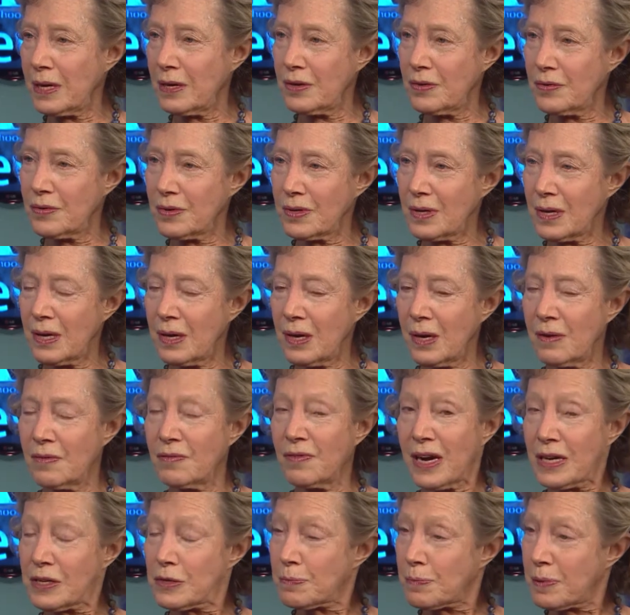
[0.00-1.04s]
is a
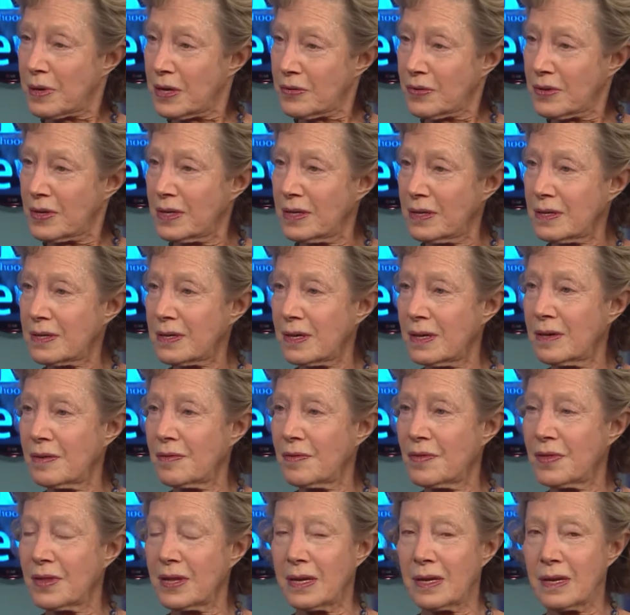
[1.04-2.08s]
vice president
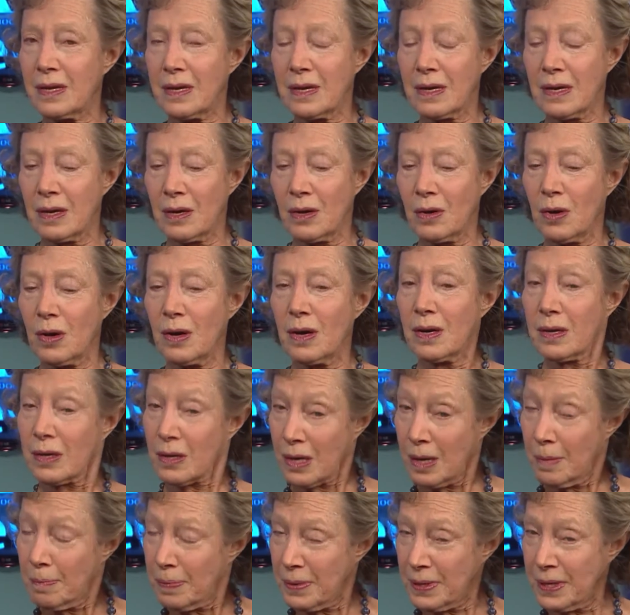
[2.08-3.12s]
of the
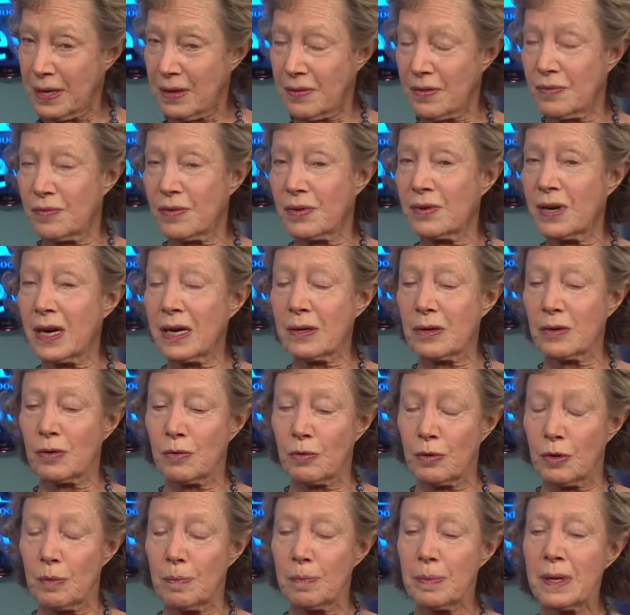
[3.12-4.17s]
company, the Varano
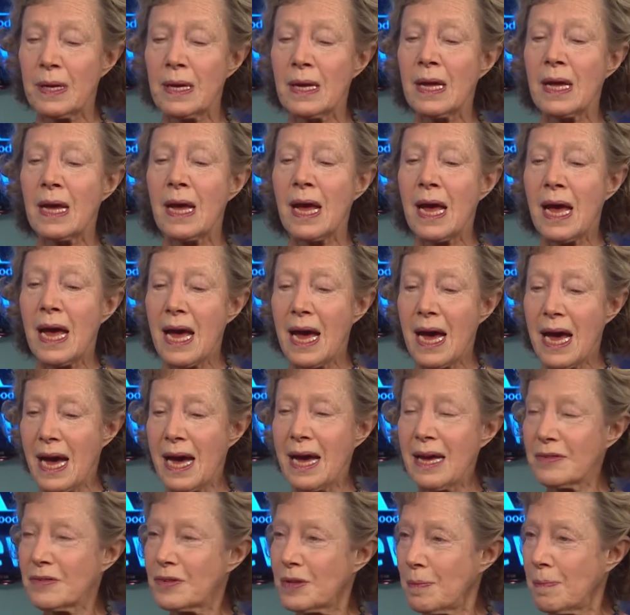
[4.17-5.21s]
Group,
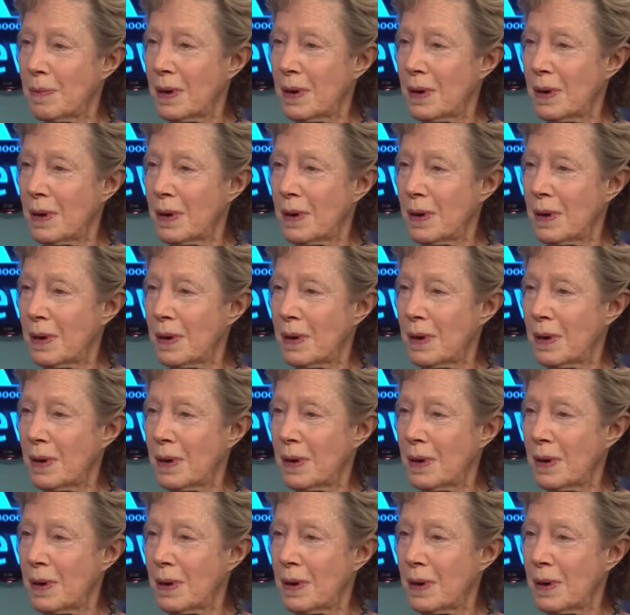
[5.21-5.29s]
has the